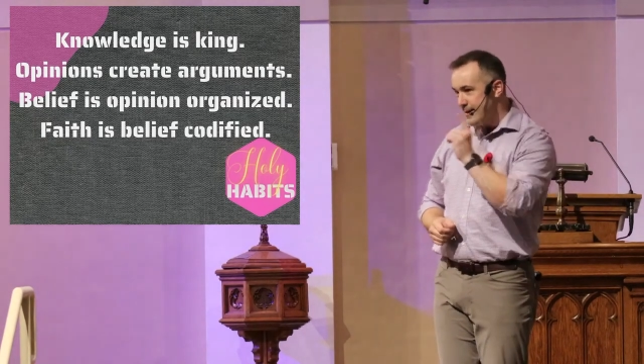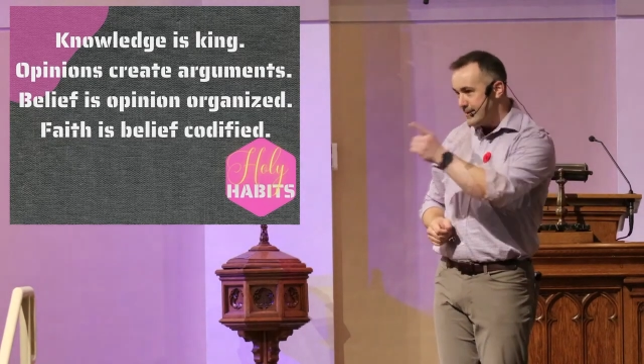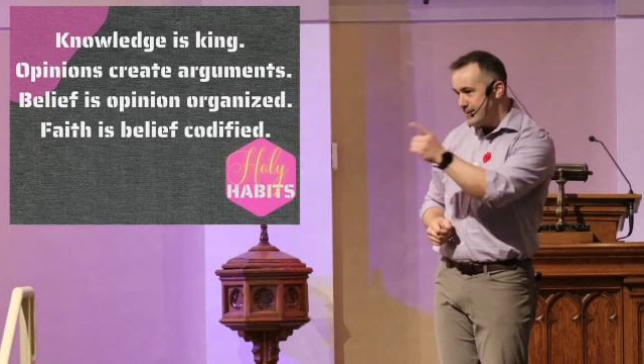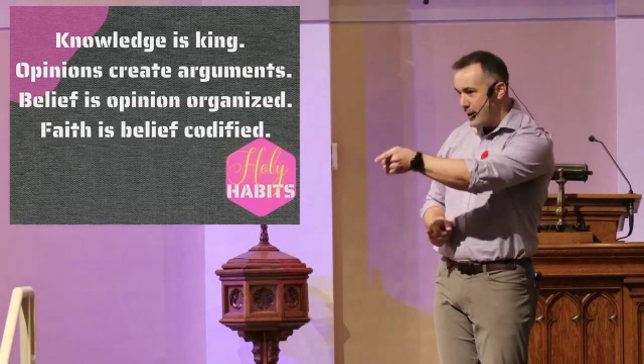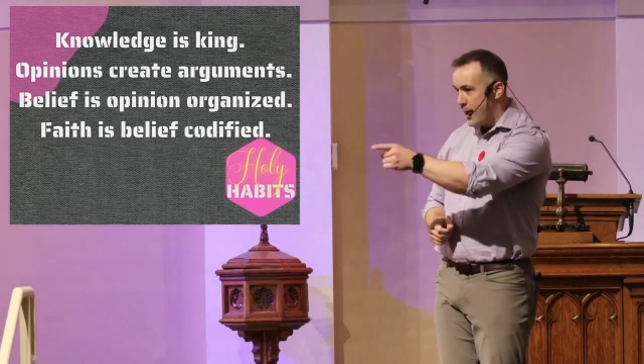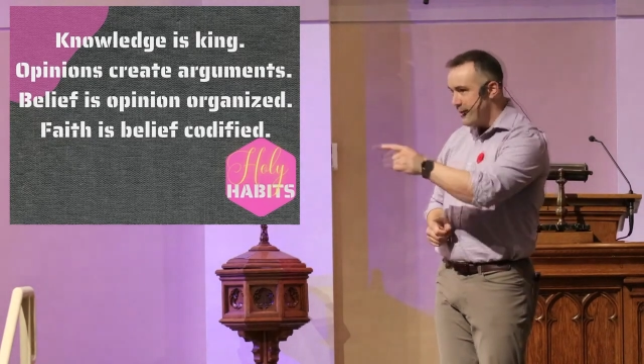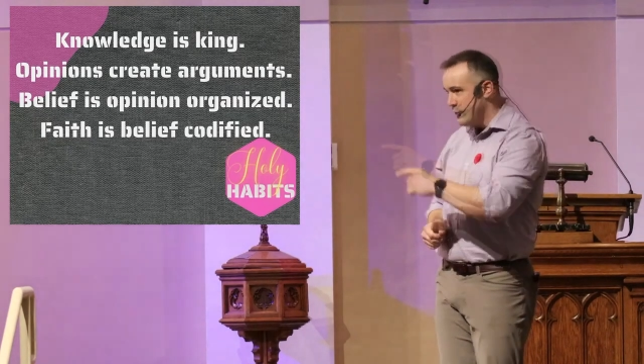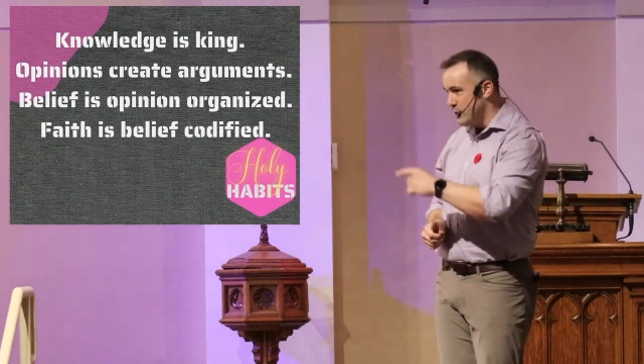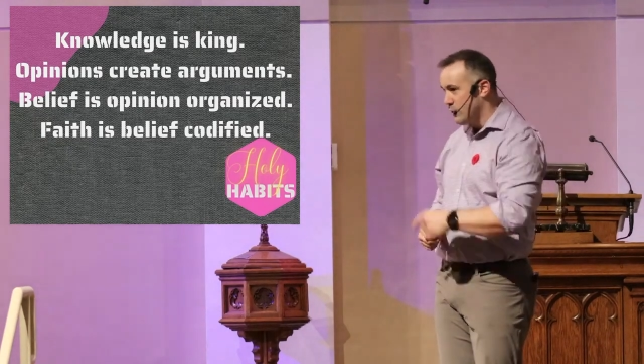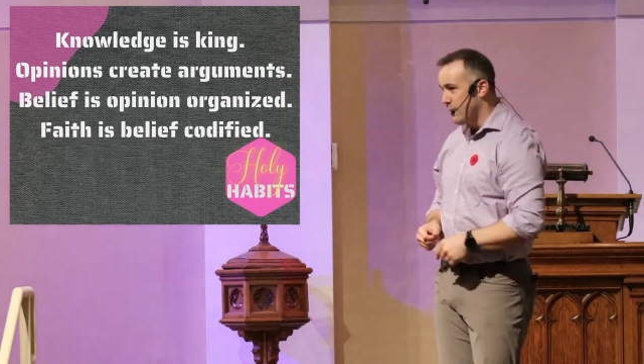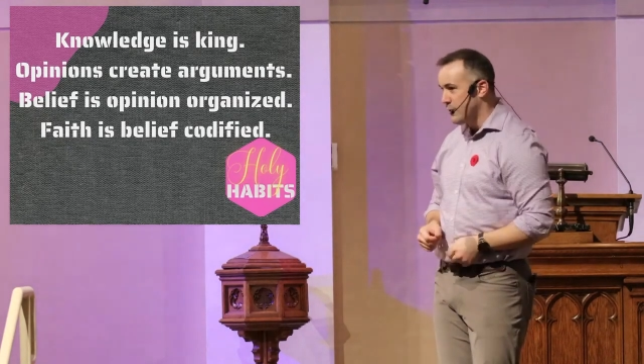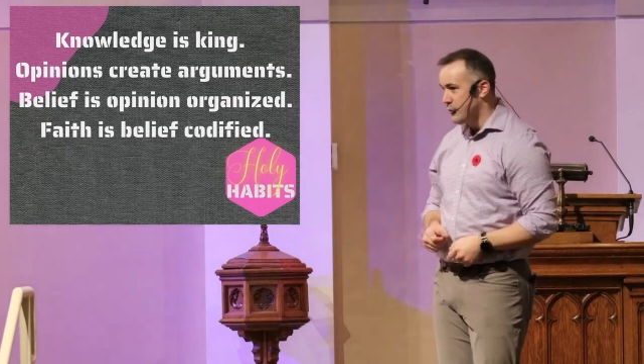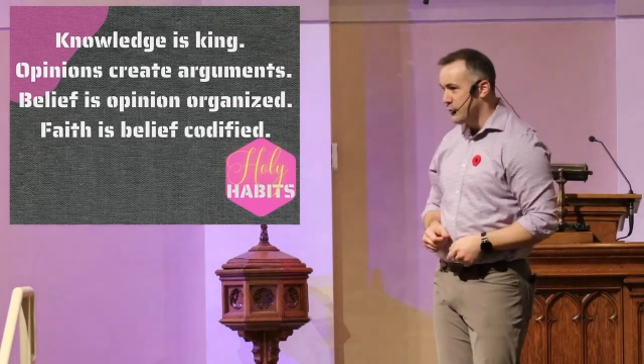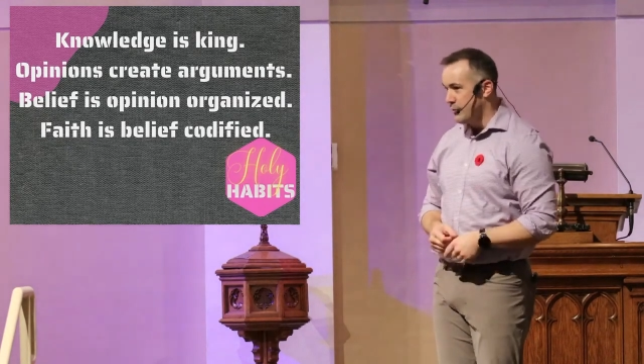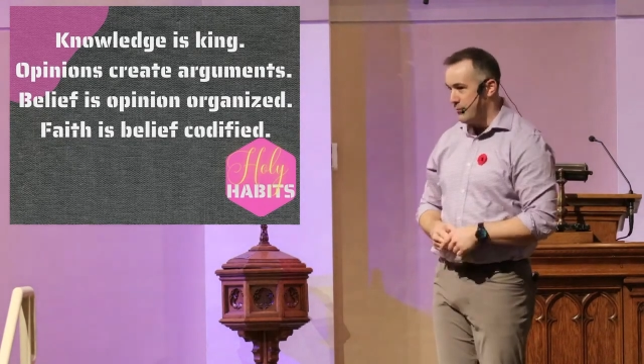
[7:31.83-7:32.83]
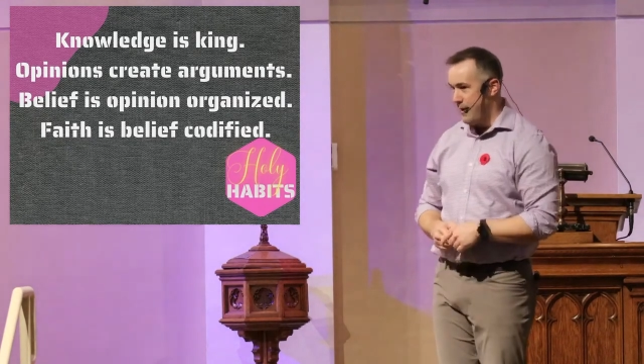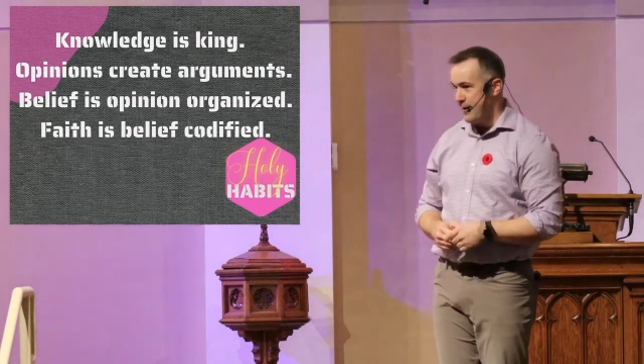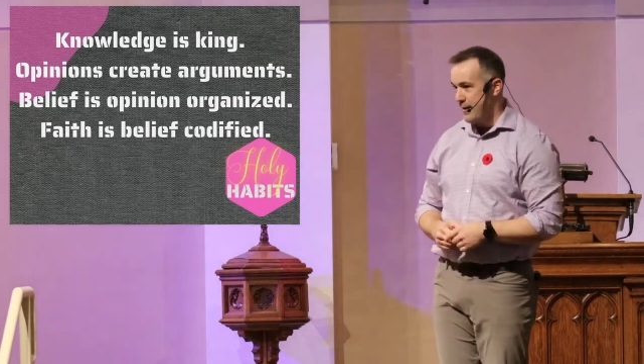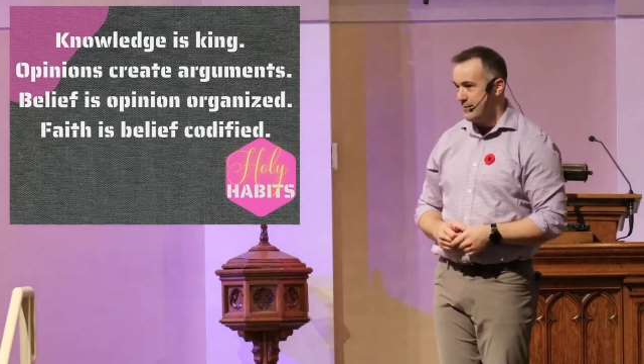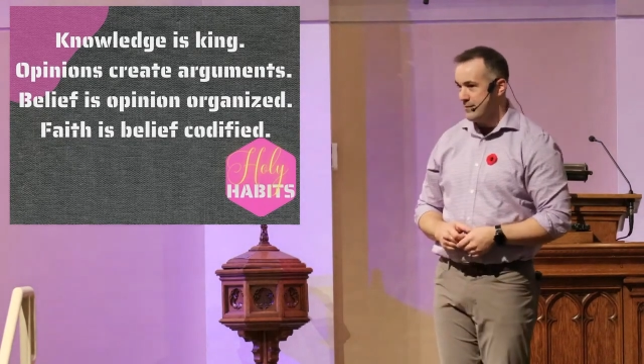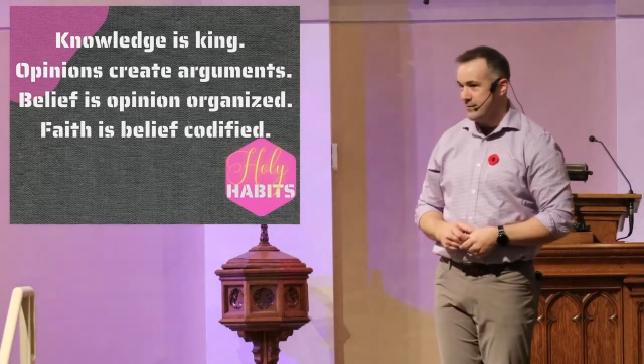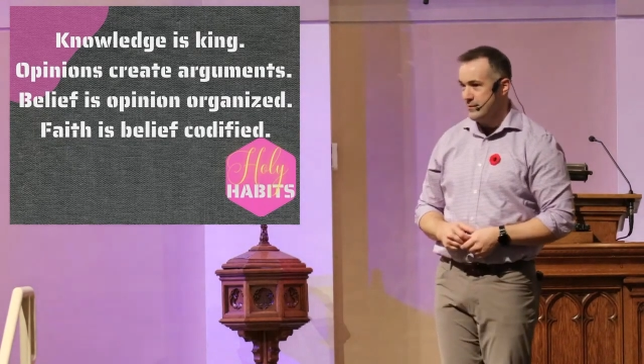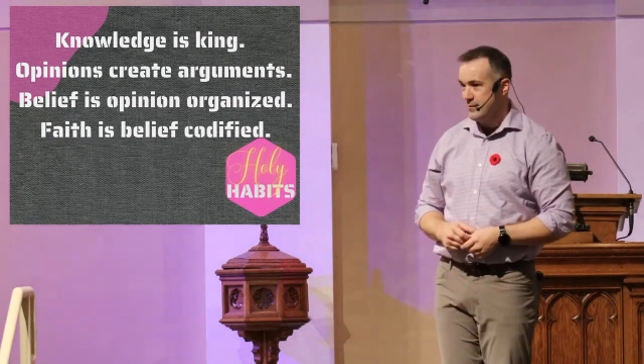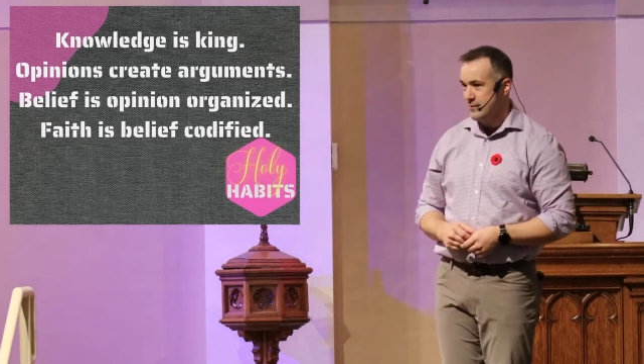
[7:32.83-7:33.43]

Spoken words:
"Don, you're under arrest."